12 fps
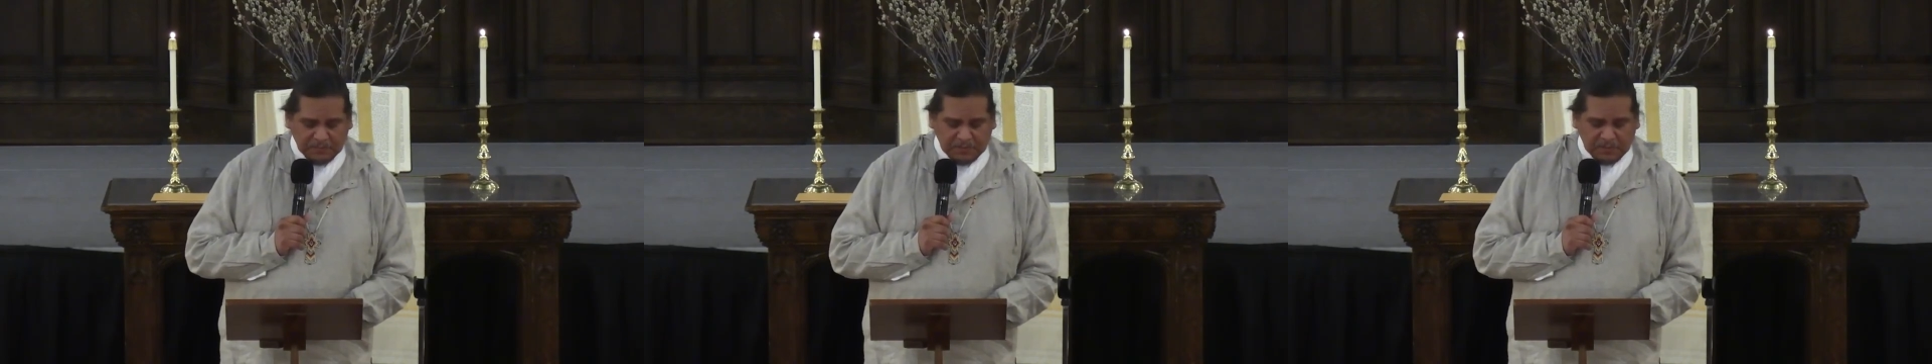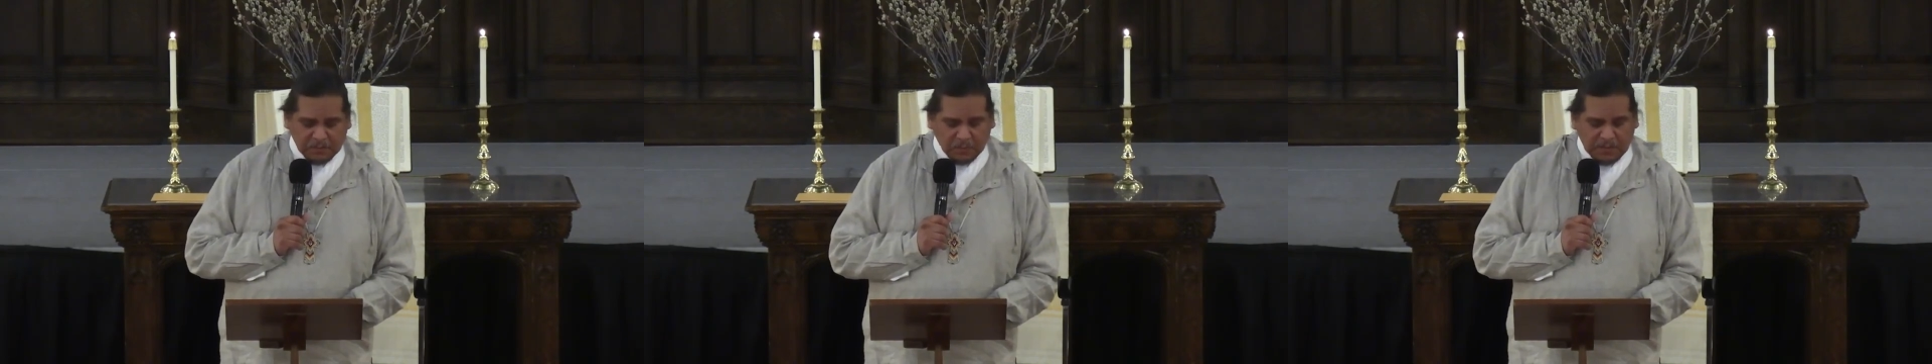
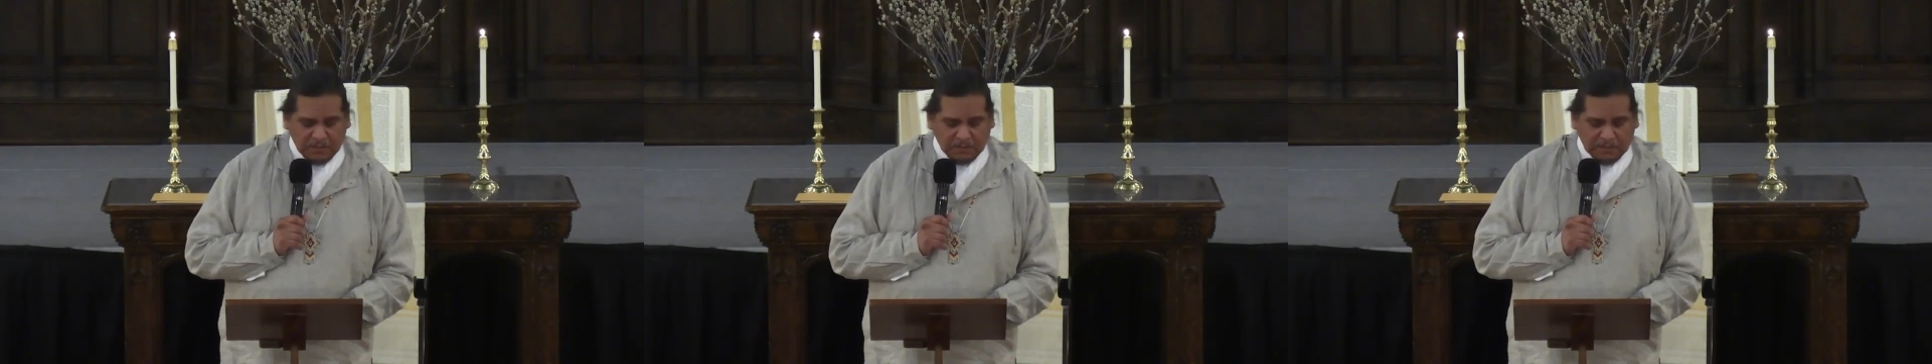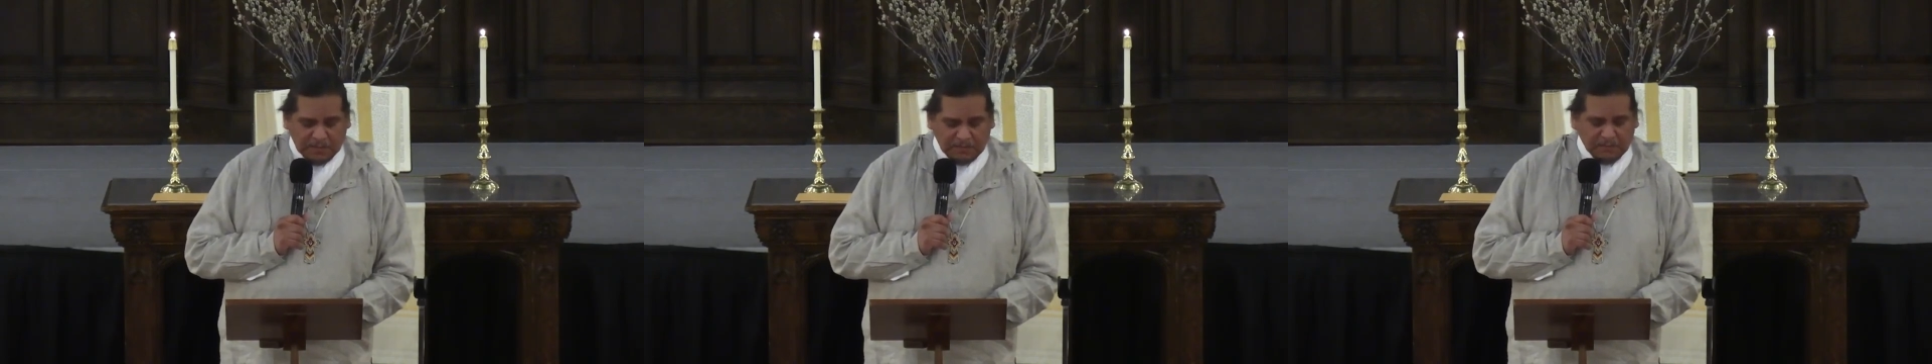and a way of
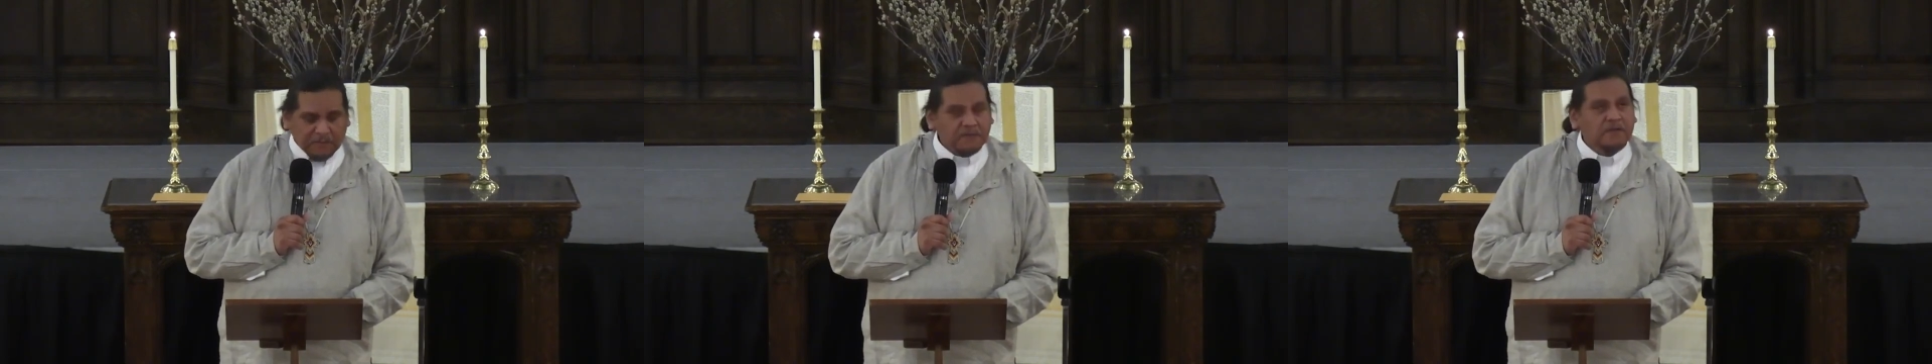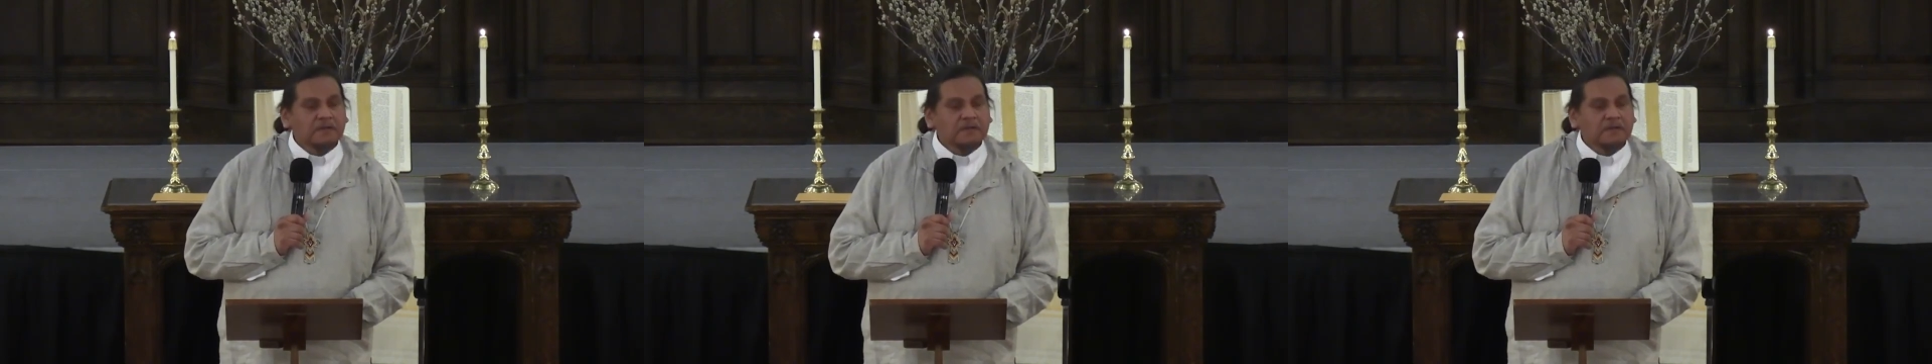life,